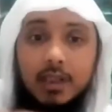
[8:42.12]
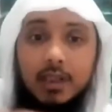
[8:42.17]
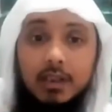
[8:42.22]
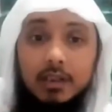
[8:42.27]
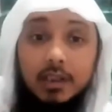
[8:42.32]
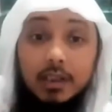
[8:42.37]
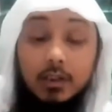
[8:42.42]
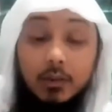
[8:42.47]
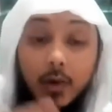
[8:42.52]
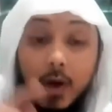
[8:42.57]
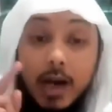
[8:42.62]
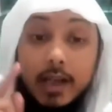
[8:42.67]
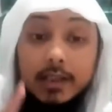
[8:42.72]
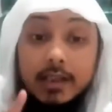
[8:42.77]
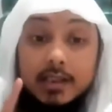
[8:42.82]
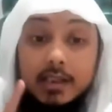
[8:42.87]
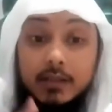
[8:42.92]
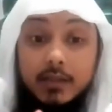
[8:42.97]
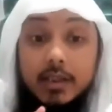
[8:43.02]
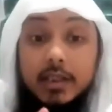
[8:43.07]
The
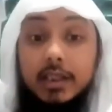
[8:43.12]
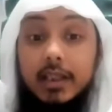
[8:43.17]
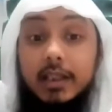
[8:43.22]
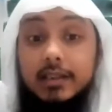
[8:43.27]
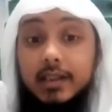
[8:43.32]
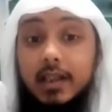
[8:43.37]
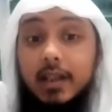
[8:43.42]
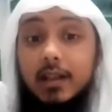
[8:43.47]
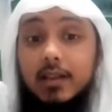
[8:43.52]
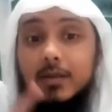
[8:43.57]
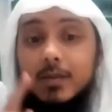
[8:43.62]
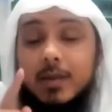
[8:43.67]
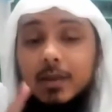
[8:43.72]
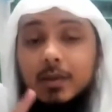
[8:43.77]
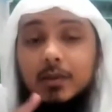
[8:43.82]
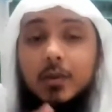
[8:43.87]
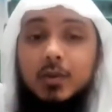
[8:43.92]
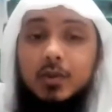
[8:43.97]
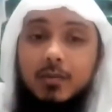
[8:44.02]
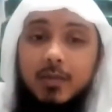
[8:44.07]
greatest civilization, Allah subhanahu wa
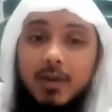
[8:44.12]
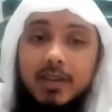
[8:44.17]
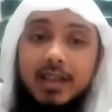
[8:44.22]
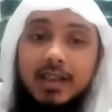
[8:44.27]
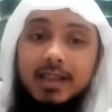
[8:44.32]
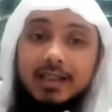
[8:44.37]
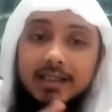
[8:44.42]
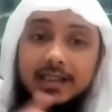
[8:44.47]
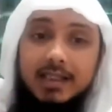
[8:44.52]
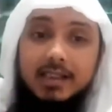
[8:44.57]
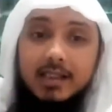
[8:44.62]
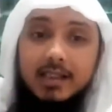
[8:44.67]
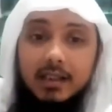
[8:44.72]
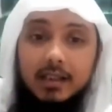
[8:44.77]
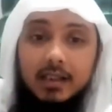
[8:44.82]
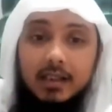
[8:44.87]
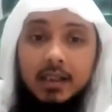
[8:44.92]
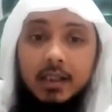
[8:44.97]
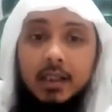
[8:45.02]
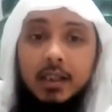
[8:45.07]
ta'ala talks about that in detail.
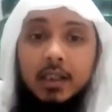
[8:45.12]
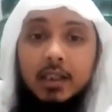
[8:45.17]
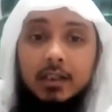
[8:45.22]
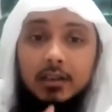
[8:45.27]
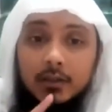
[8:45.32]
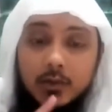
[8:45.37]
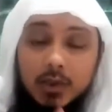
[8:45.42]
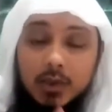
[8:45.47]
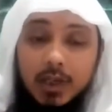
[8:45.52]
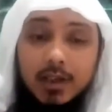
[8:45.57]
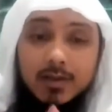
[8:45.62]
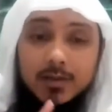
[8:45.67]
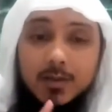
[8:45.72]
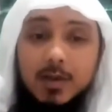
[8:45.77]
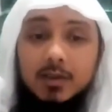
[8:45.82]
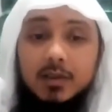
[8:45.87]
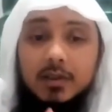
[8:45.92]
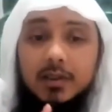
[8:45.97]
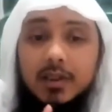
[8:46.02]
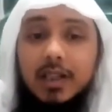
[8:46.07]
The reason Allah
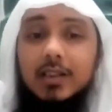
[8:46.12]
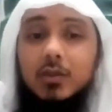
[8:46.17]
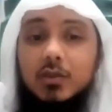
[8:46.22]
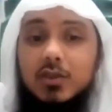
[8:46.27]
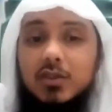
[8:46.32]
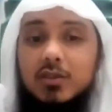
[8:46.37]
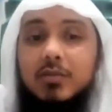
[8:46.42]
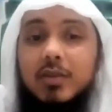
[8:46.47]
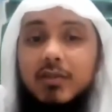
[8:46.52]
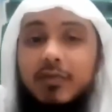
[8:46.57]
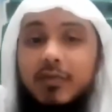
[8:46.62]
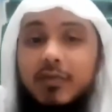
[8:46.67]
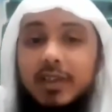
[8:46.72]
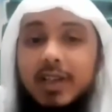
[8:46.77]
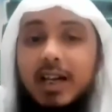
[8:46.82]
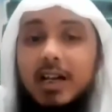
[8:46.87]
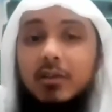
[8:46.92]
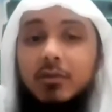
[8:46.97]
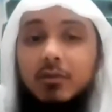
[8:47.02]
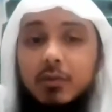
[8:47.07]
subhanahu wa ta'ala talks about
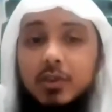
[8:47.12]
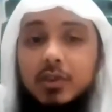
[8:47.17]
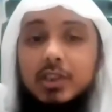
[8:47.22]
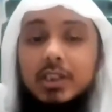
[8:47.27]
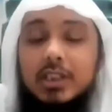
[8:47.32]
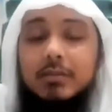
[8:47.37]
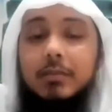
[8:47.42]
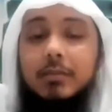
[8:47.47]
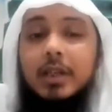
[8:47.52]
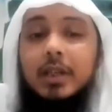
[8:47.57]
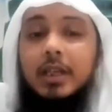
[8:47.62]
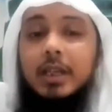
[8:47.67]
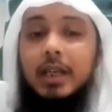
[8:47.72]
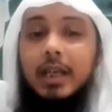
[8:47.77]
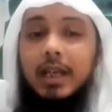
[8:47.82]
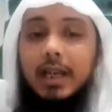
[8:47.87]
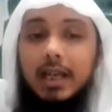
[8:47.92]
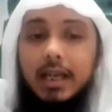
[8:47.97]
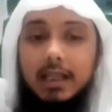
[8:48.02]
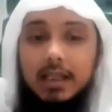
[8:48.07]
Fir'aun regime
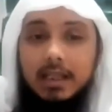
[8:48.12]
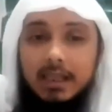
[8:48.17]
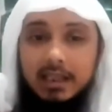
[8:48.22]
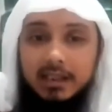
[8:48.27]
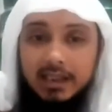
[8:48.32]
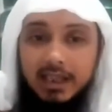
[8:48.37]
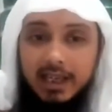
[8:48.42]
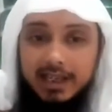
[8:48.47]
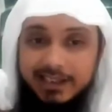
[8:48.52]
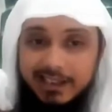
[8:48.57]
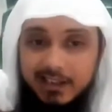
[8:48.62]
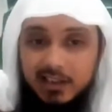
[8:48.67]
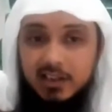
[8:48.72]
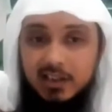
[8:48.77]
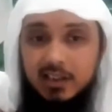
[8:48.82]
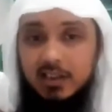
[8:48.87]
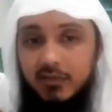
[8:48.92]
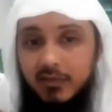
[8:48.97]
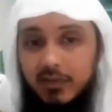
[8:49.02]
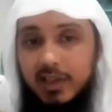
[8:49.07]
and his
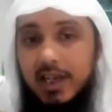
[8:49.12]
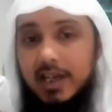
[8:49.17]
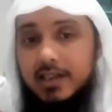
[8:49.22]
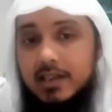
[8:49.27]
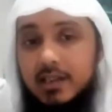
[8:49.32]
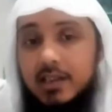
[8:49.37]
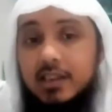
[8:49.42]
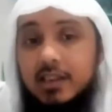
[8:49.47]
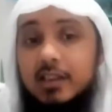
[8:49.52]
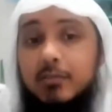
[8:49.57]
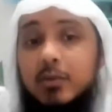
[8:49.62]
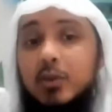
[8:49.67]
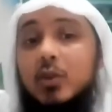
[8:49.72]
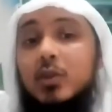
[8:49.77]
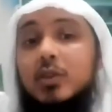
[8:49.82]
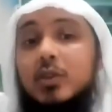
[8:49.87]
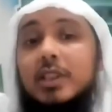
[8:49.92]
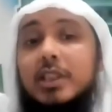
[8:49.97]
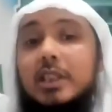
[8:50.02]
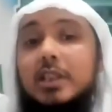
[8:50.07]
civilization is
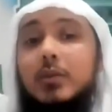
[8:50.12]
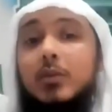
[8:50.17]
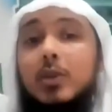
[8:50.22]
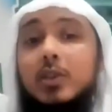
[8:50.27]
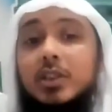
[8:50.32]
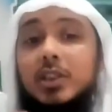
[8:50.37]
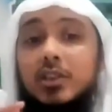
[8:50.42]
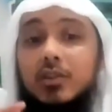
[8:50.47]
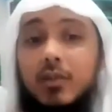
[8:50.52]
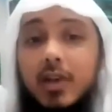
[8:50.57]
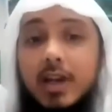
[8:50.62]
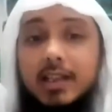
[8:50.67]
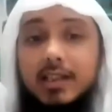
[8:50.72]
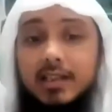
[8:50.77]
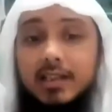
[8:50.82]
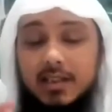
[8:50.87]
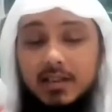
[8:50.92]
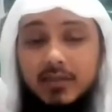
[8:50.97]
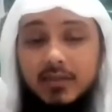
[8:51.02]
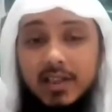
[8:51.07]
because it was the
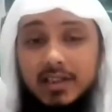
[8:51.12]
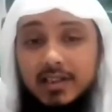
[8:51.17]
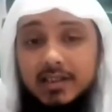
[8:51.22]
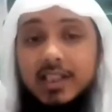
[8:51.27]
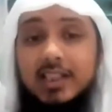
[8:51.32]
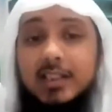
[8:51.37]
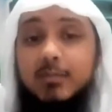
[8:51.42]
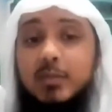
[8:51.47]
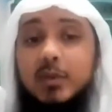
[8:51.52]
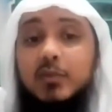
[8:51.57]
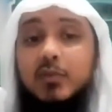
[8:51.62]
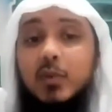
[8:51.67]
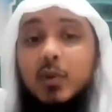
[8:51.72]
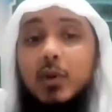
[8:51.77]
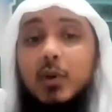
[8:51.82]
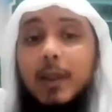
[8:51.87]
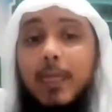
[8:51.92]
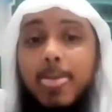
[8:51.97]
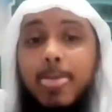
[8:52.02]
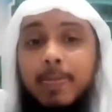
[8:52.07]
greatest civilization just
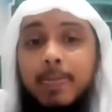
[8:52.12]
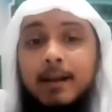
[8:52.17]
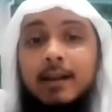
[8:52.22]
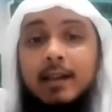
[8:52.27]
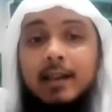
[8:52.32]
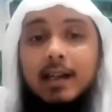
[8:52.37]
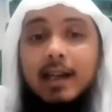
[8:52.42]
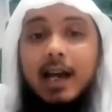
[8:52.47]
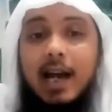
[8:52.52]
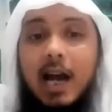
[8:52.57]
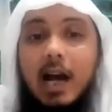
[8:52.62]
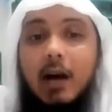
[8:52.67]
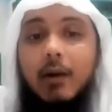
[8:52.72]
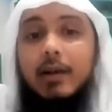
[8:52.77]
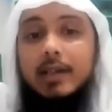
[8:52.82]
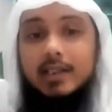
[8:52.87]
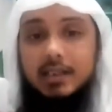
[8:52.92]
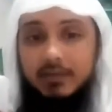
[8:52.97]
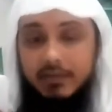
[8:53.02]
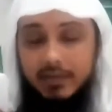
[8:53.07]
before
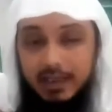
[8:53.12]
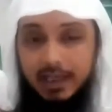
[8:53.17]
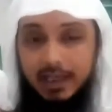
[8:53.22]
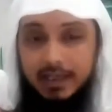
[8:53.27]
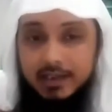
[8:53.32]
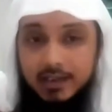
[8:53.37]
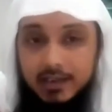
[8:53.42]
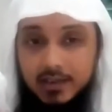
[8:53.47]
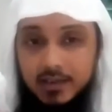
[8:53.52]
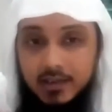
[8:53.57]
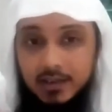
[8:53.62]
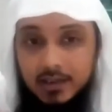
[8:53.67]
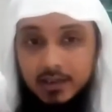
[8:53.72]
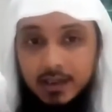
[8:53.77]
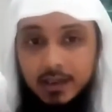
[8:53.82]
our civilization.